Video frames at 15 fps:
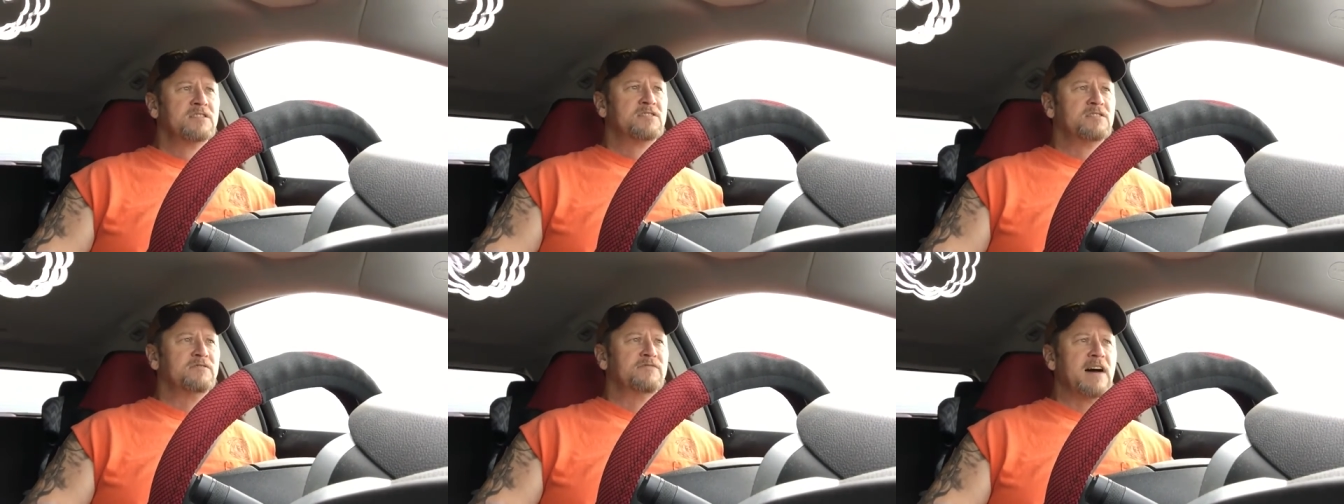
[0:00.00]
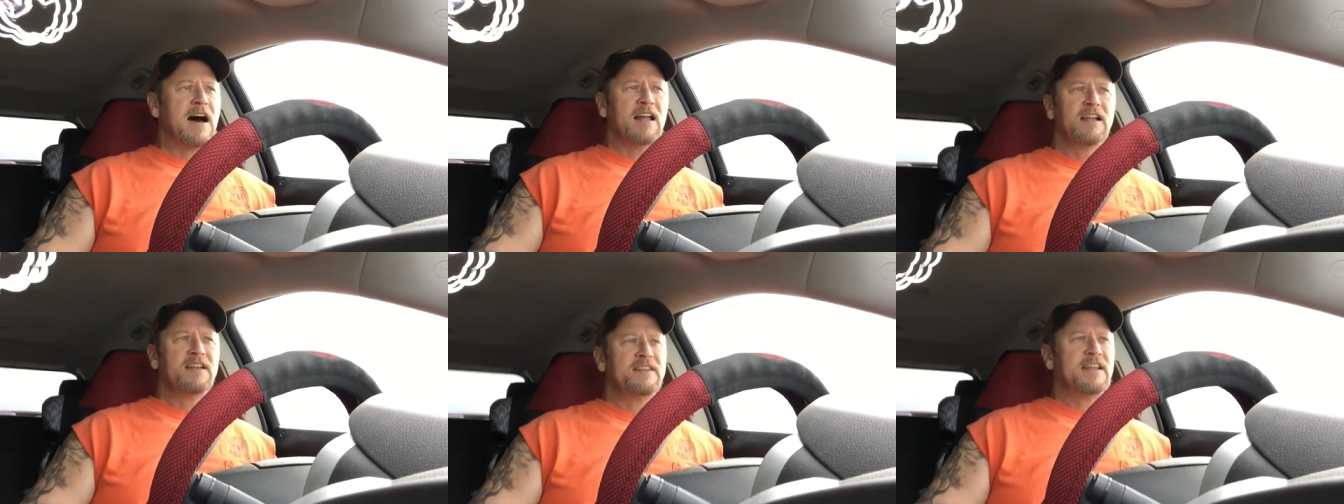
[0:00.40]
to
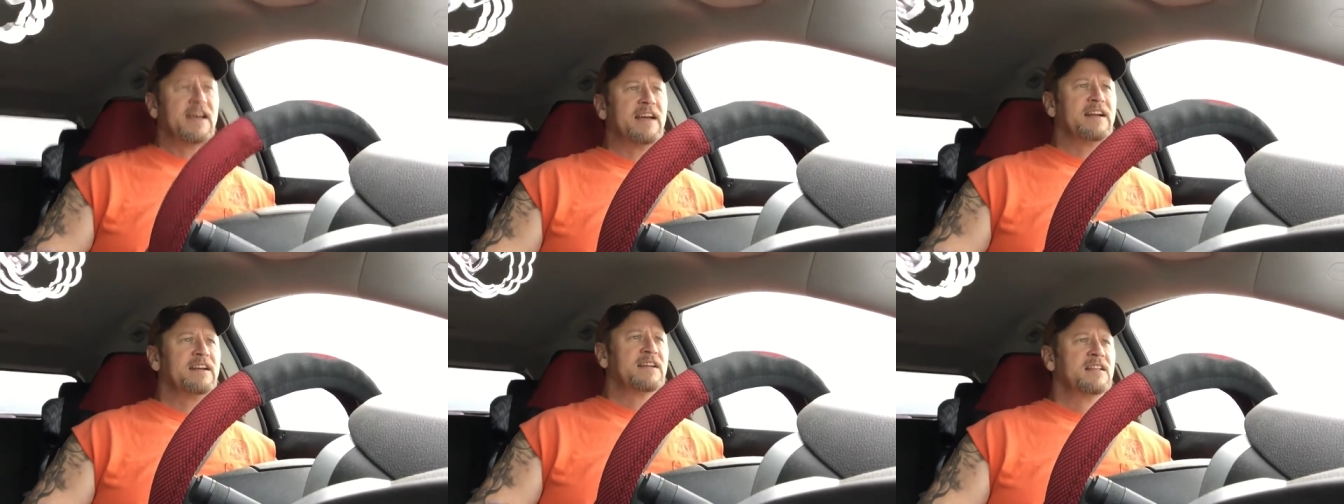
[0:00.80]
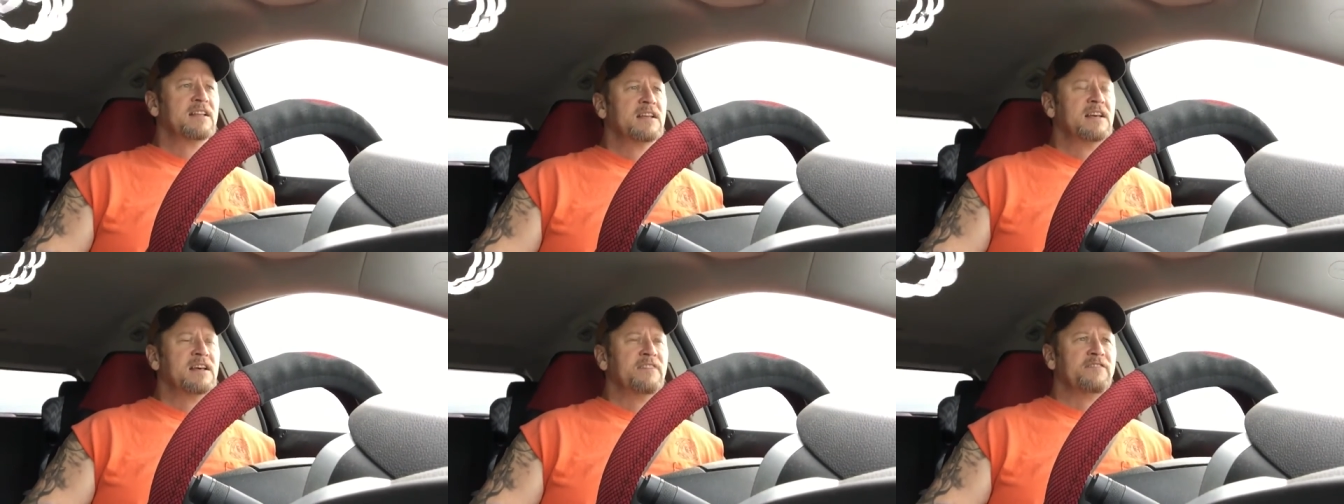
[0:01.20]
validate
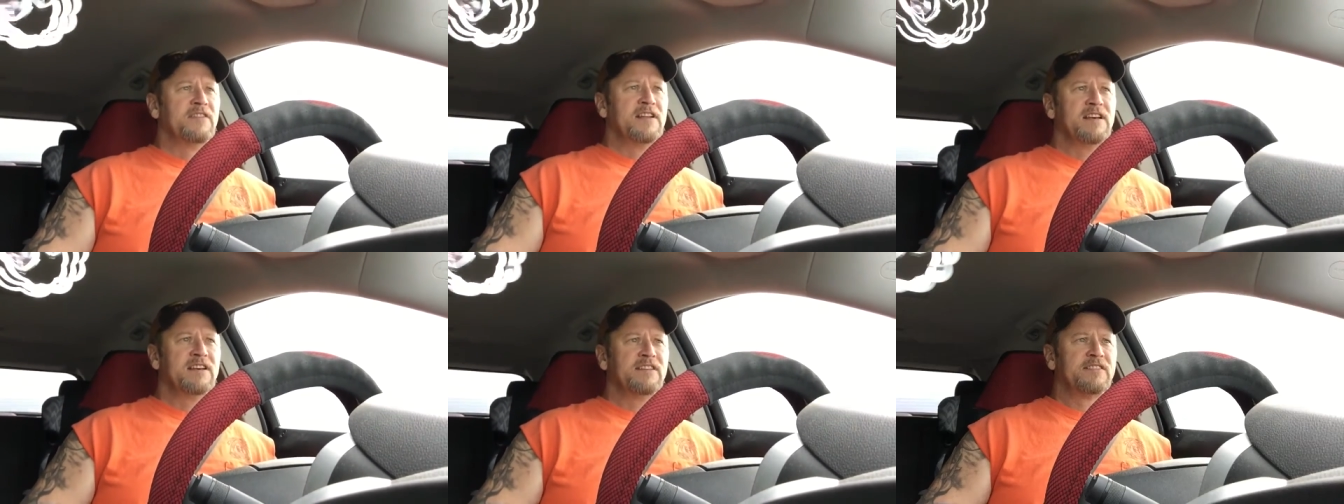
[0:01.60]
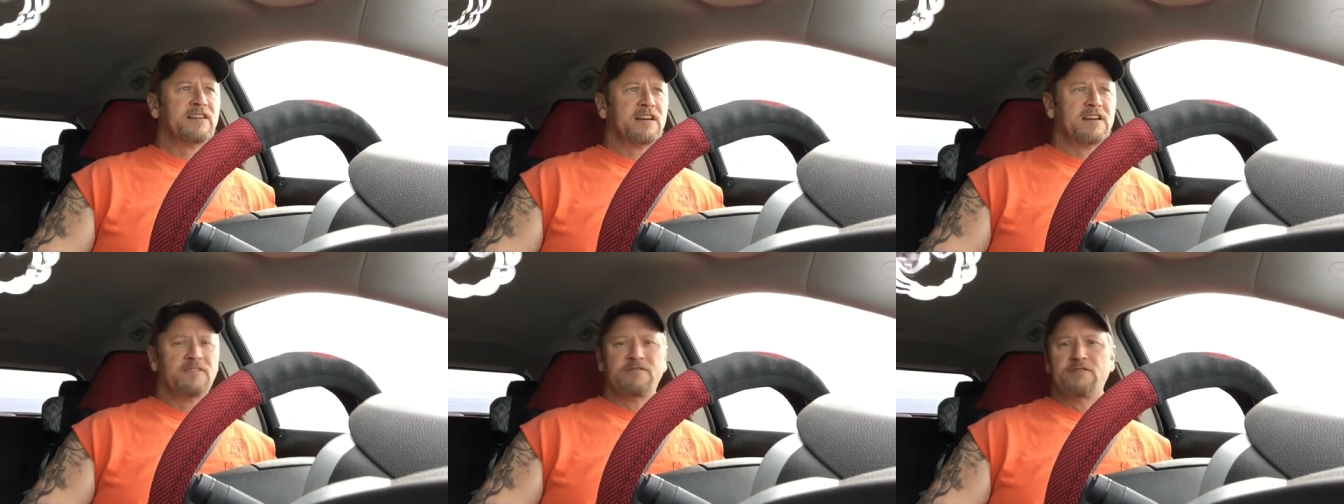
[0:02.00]
if it is
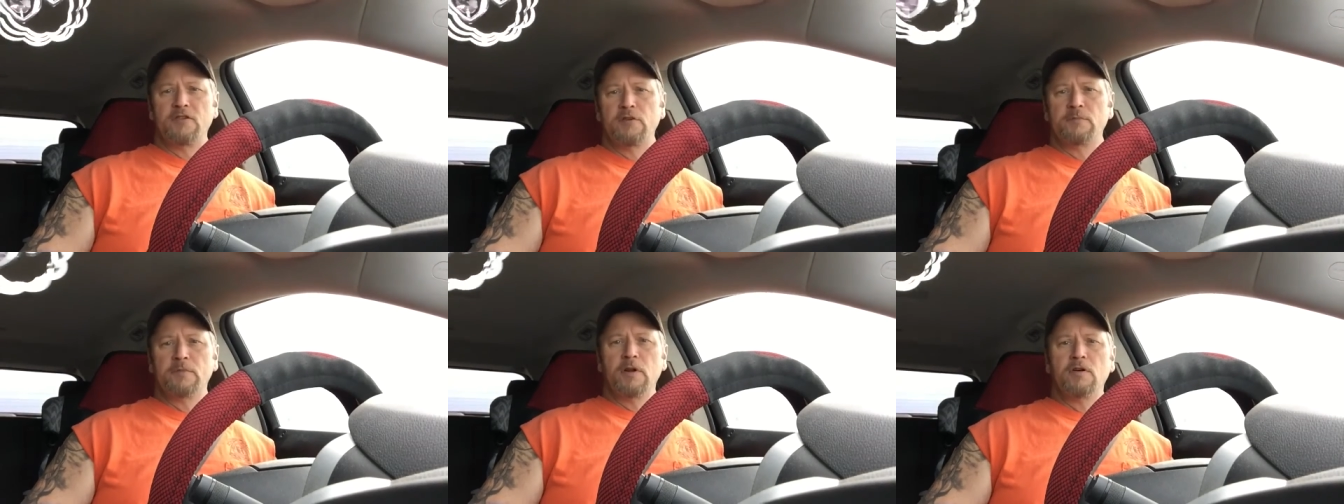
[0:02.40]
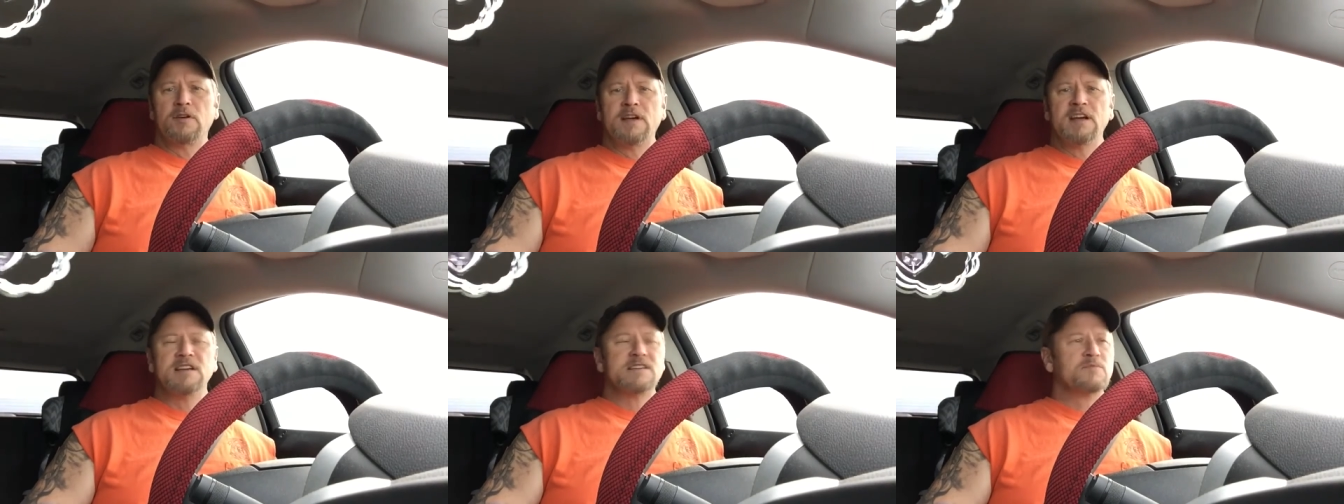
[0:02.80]
a confirmed
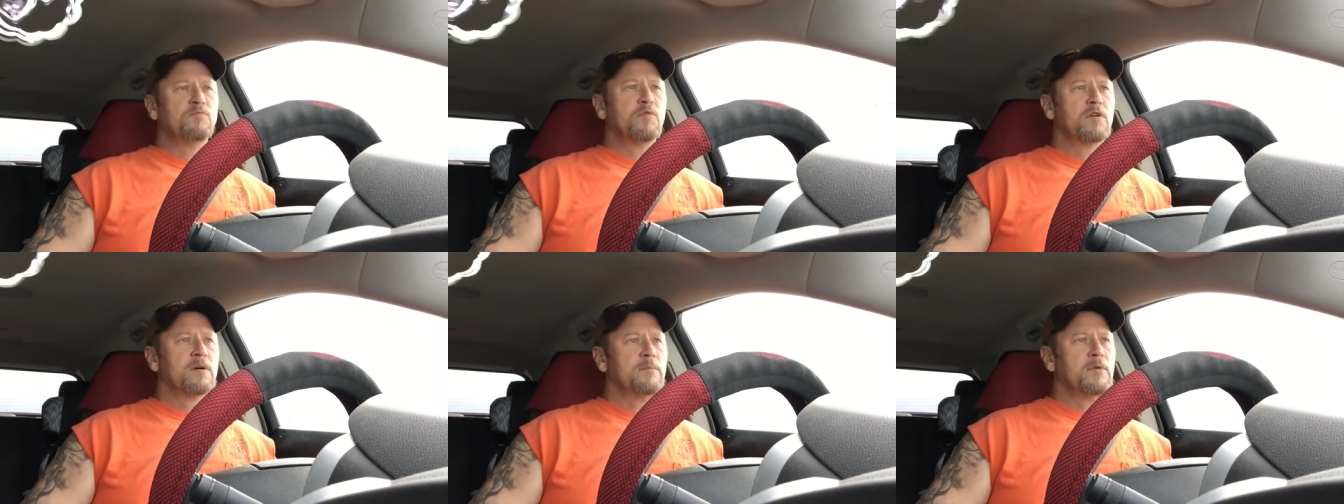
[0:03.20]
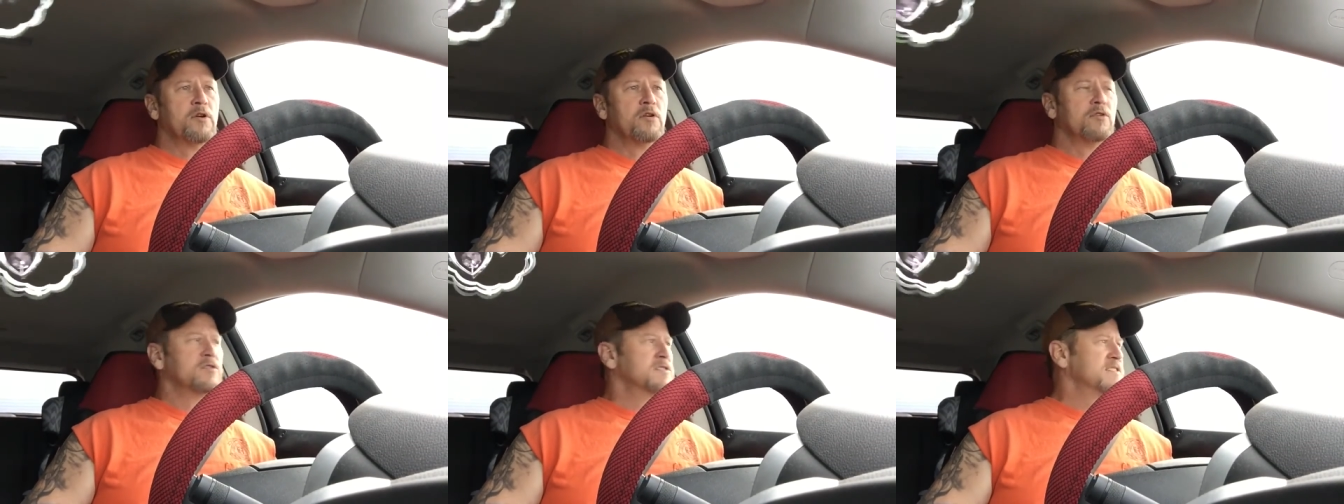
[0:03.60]
location where a
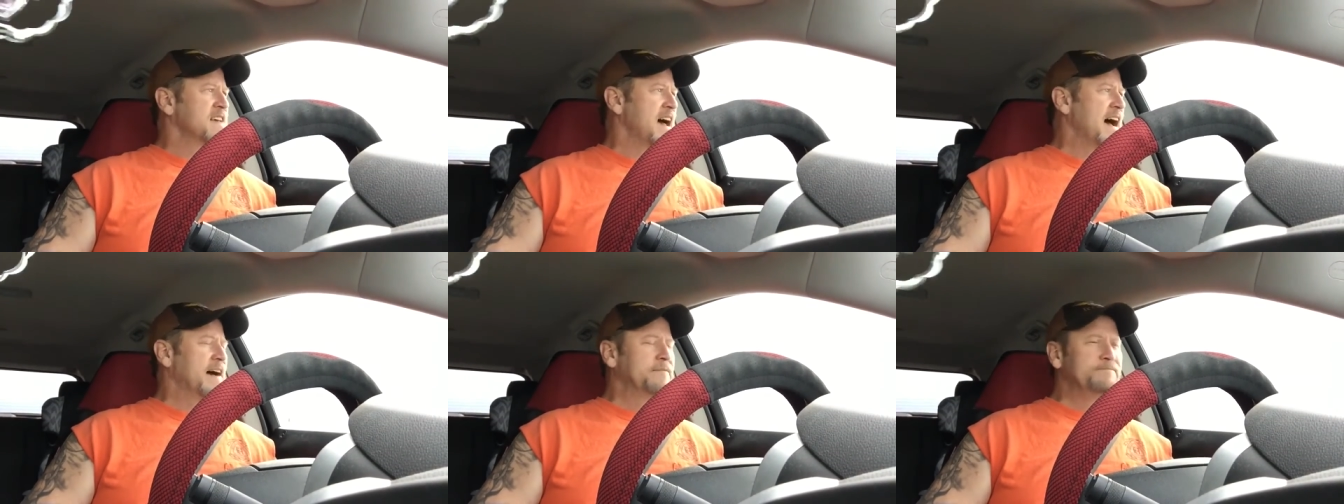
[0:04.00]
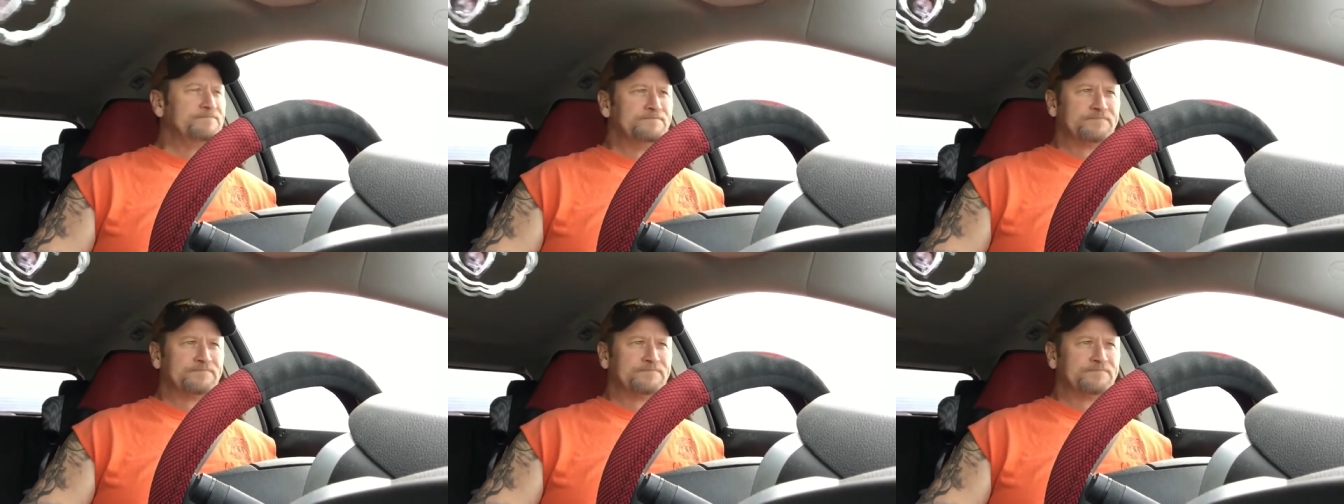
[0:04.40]
mural is at.